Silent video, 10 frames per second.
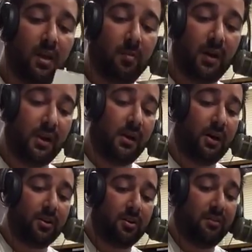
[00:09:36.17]

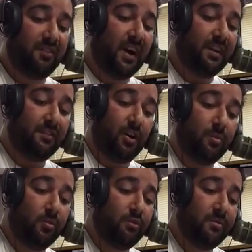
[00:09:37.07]
Article 5, our
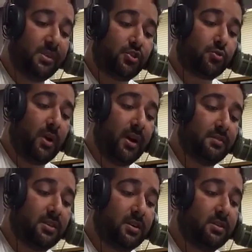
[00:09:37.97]
movement
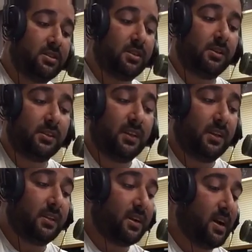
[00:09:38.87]
strives to
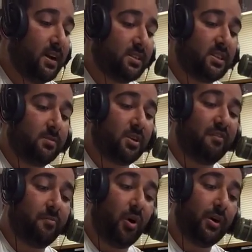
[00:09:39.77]
consolidate the concepts
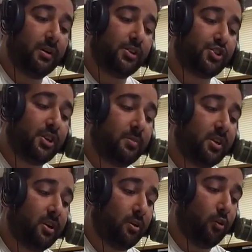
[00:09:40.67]
of partnership
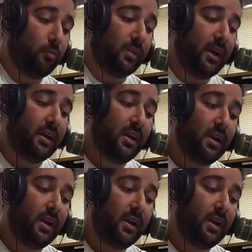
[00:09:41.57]
in our homeland